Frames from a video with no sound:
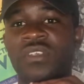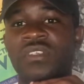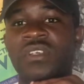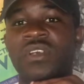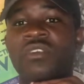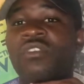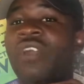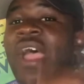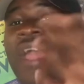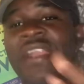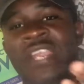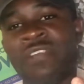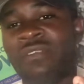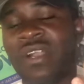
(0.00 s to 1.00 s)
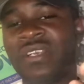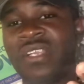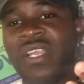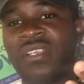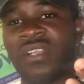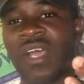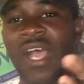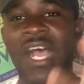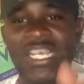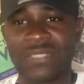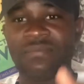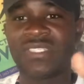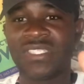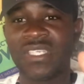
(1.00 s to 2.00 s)
Right there and then, as
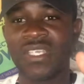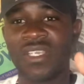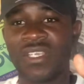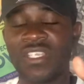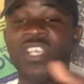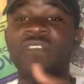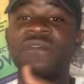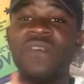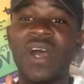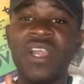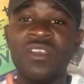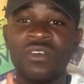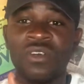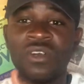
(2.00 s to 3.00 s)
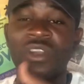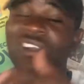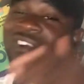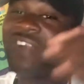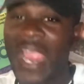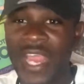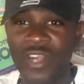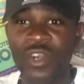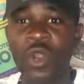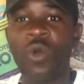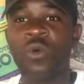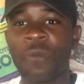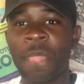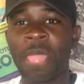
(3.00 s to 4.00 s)
me said, your value. Right now,
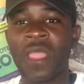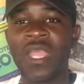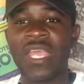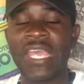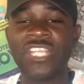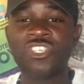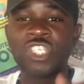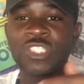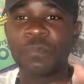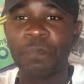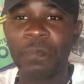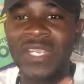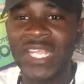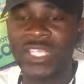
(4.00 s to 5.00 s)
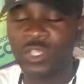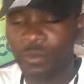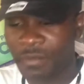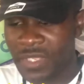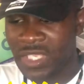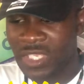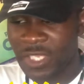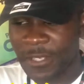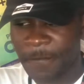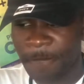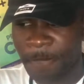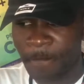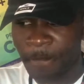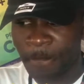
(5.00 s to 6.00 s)
it just play to be,
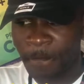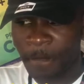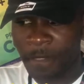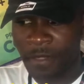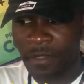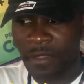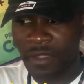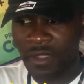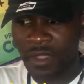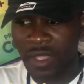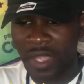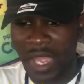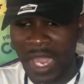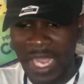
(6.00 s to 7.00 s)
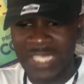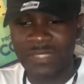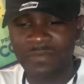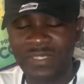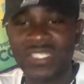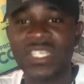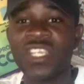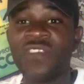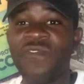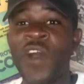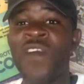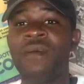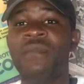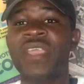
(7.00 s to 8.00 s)
as me say, you fall
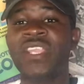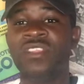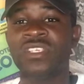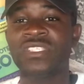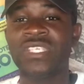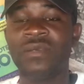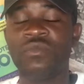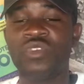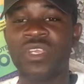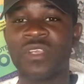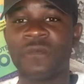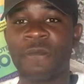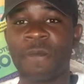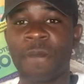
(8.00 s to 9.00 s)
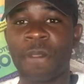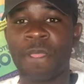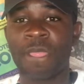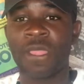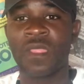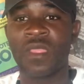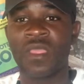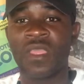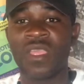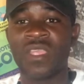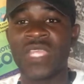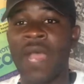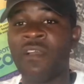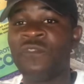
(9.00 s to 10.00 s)
from the get the same way. You
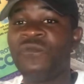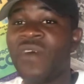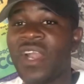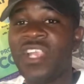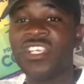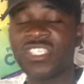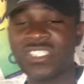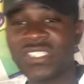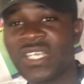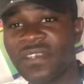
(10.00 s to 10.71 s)
have to value yourself.